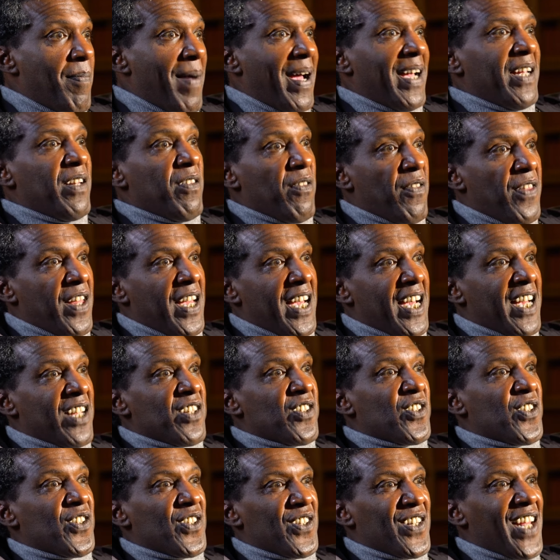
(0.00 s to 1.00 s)
might there
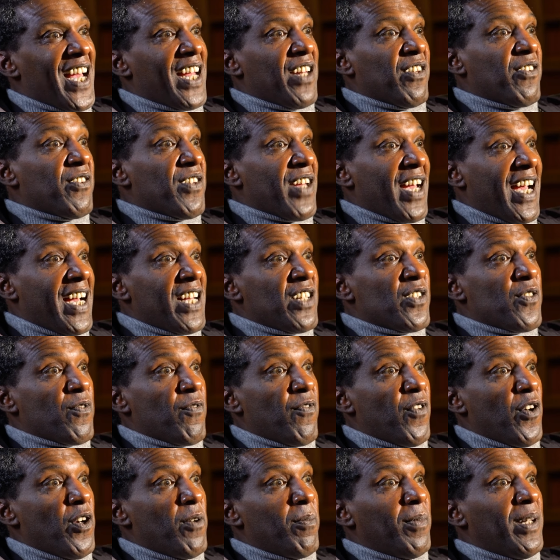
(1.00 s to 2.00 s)
stand as
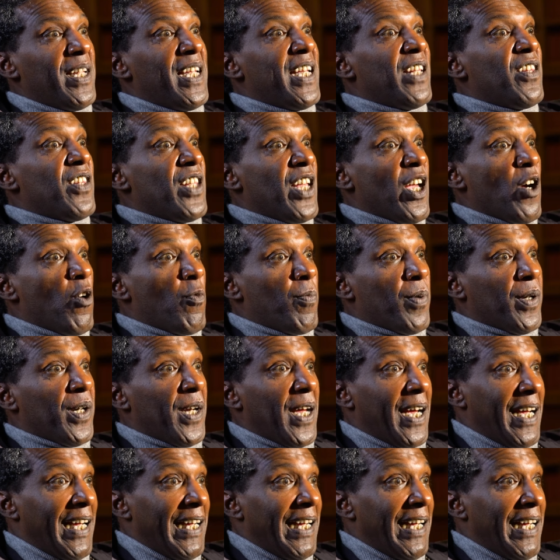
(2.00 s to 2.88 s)
firmly in the open